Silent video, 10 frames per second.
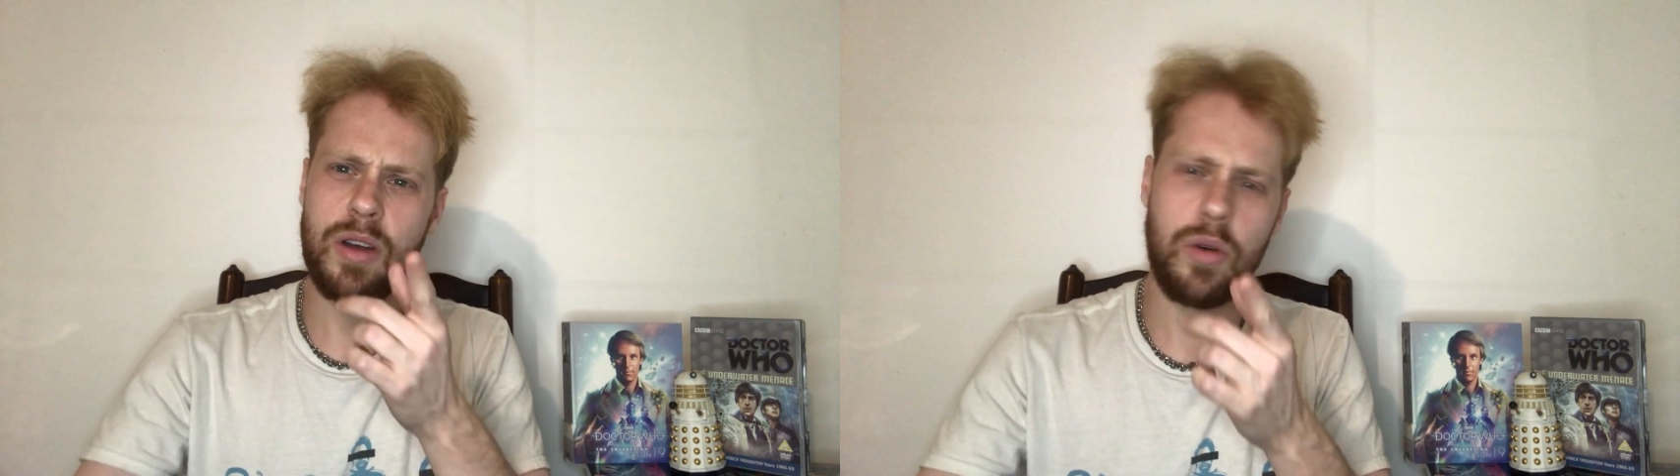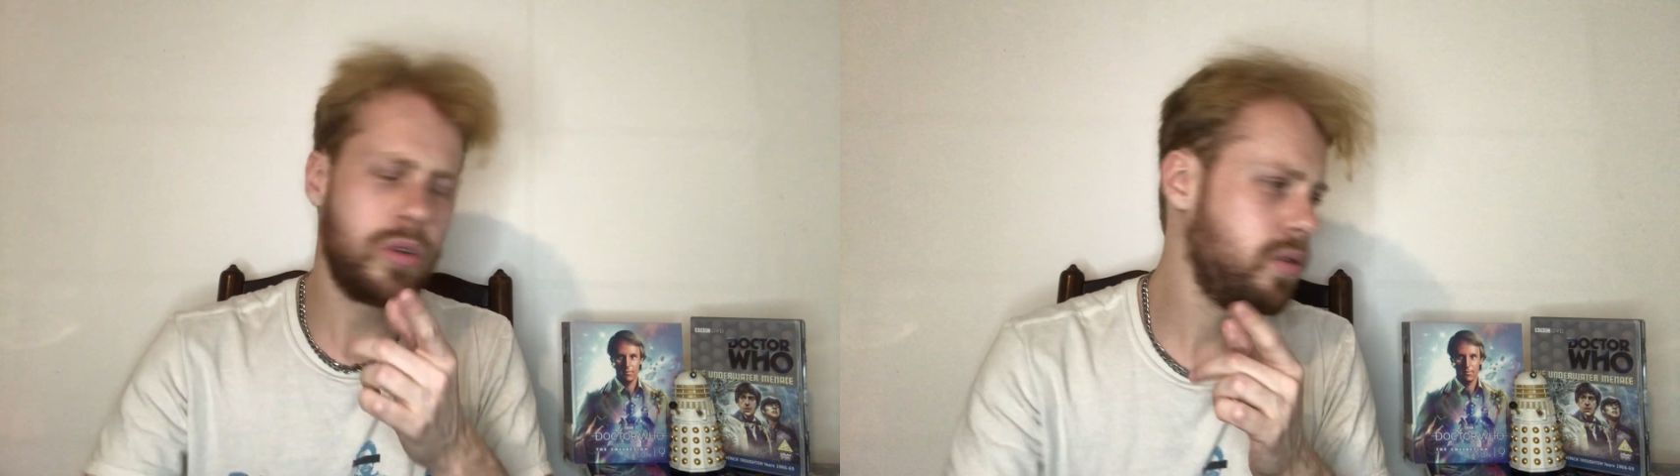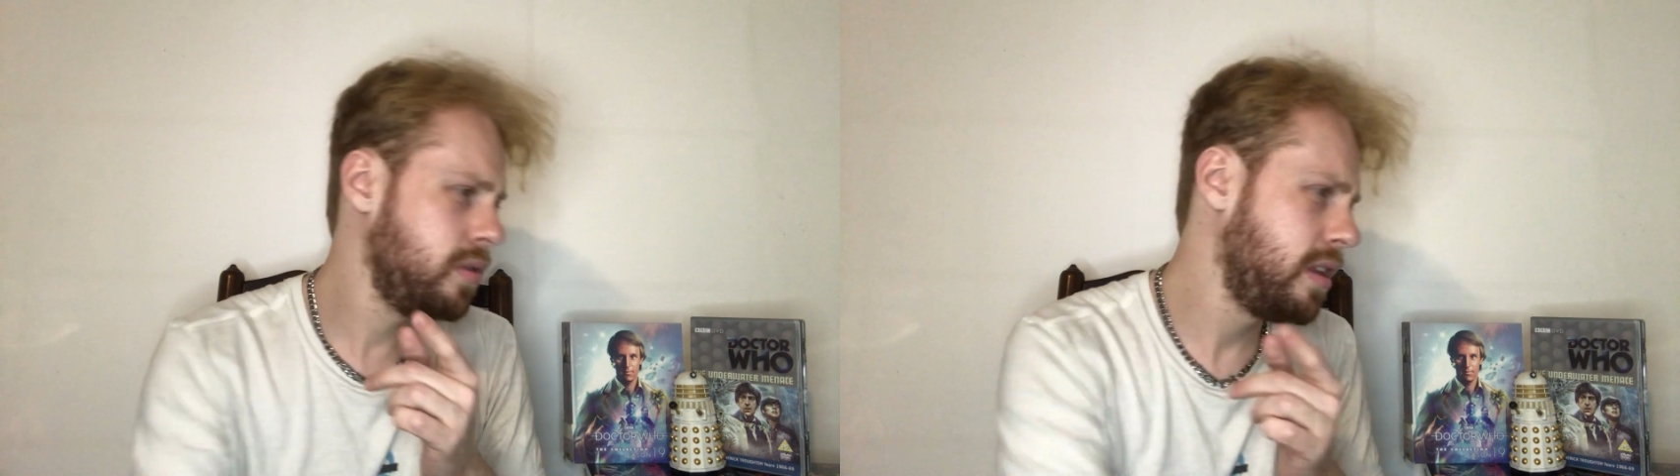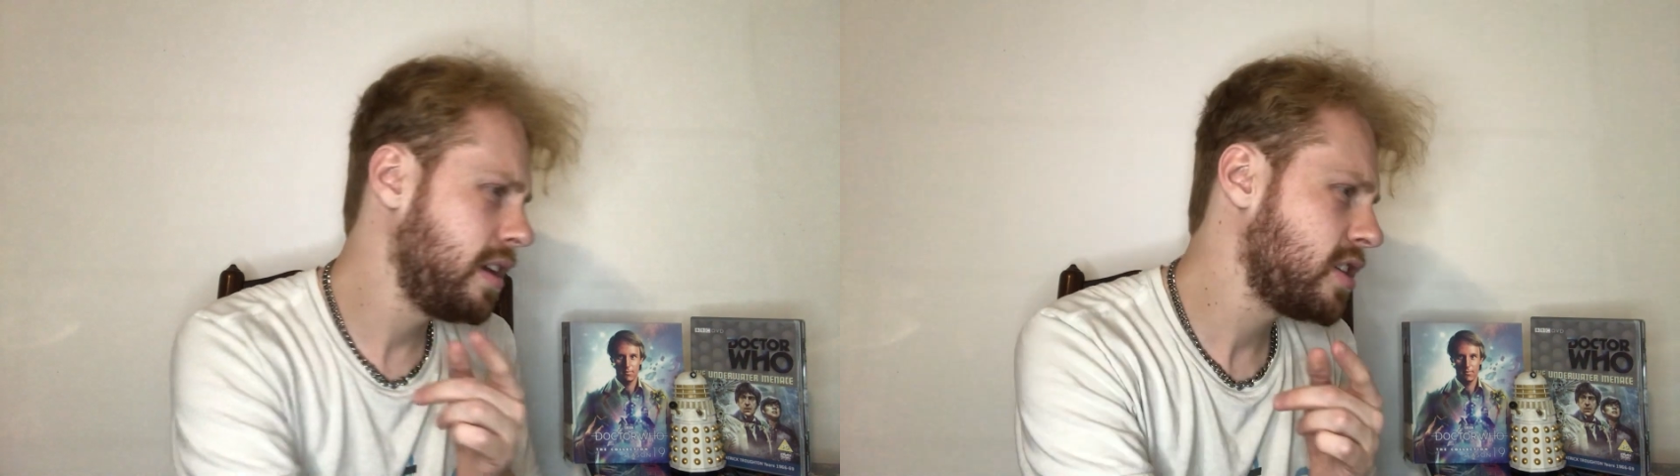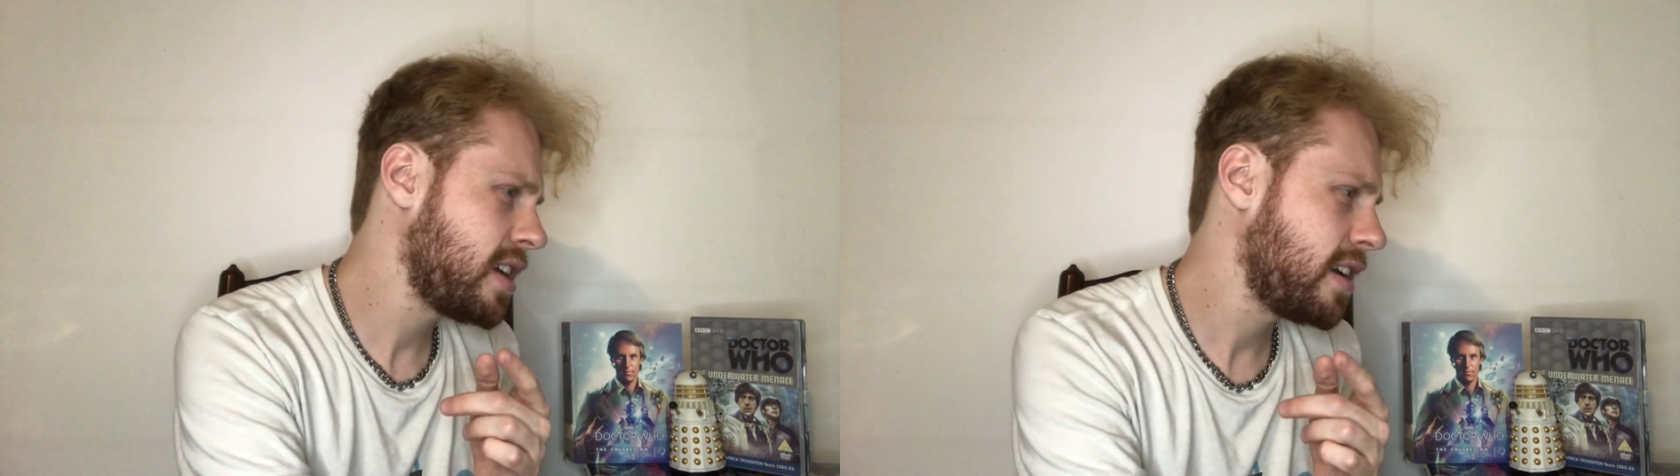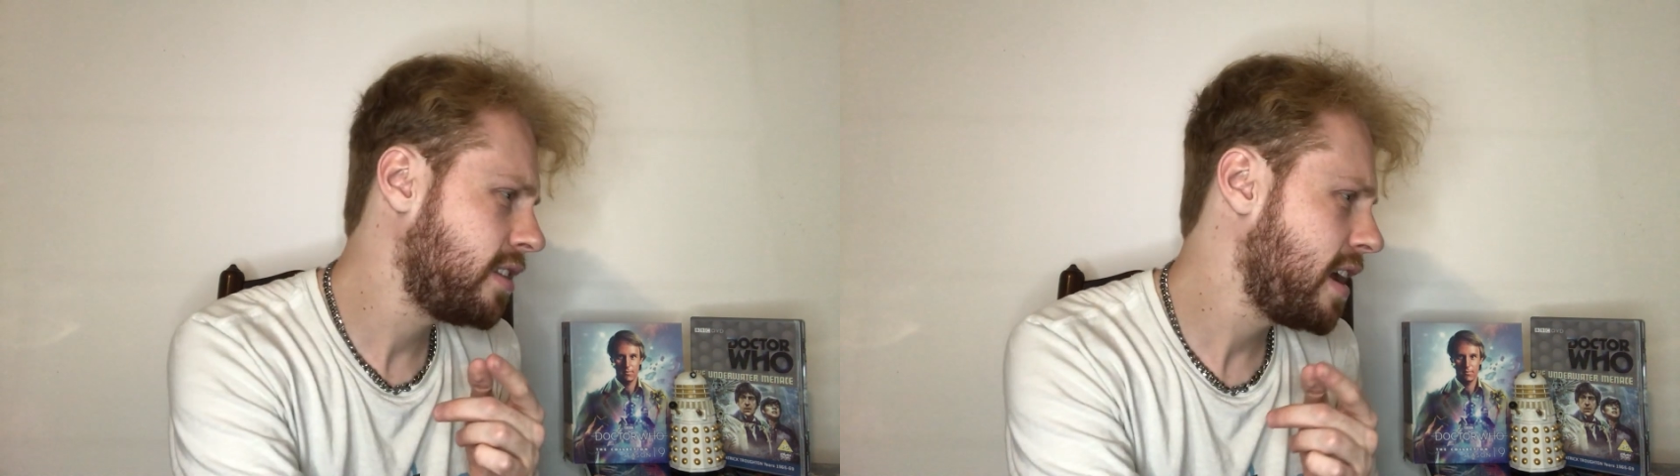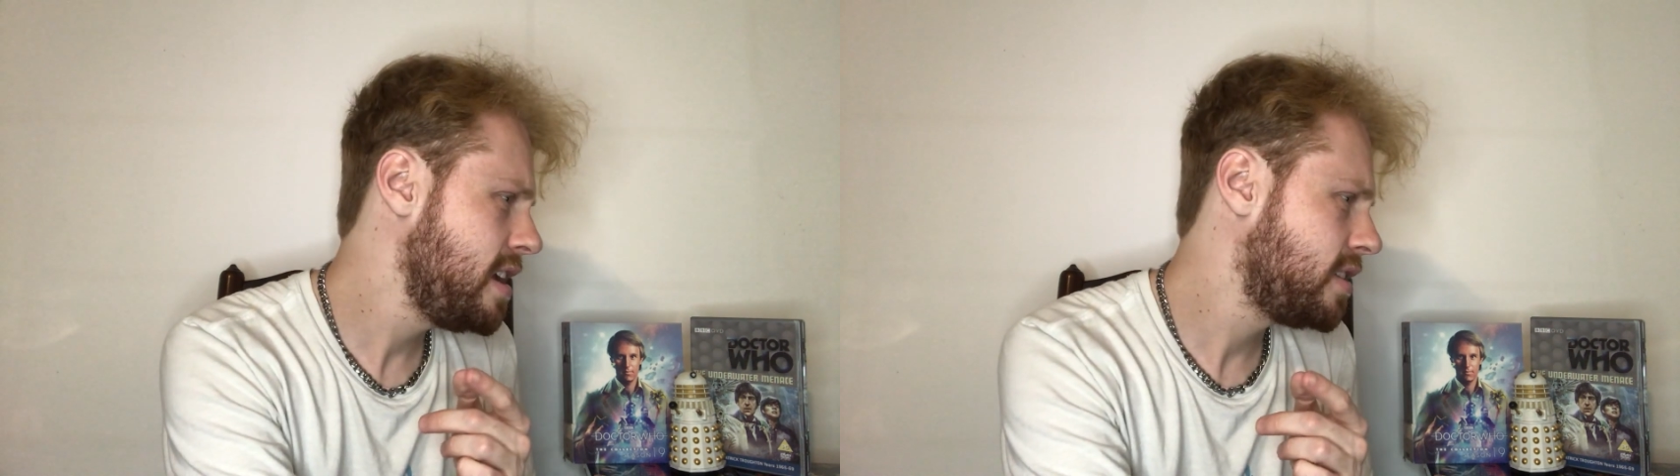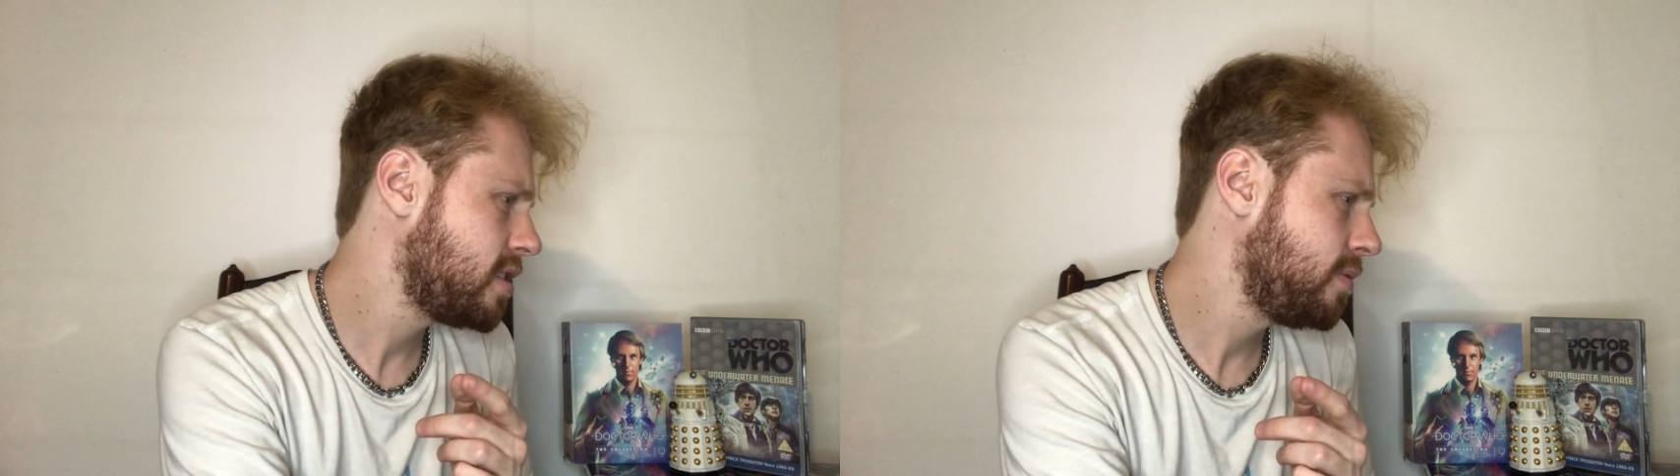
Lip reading: Hold on, the exact date,